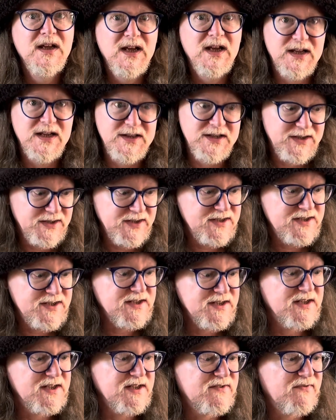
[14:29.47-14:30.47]
And then this
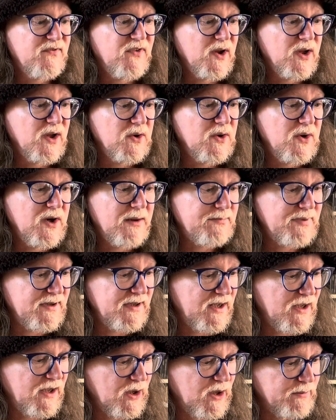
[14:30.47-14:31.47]
is his follow-up
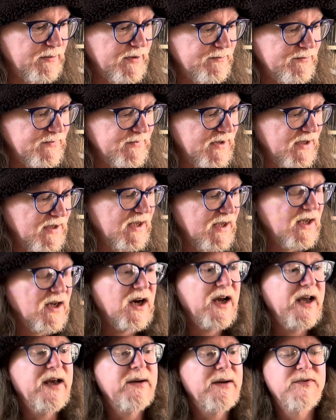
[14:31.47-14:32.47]
album.
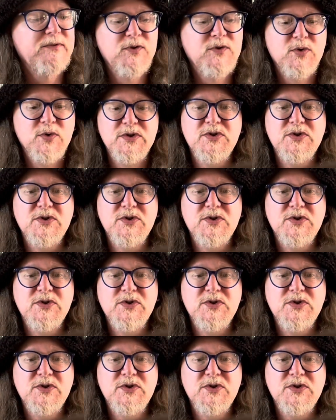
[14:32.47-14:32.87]
I am, of course,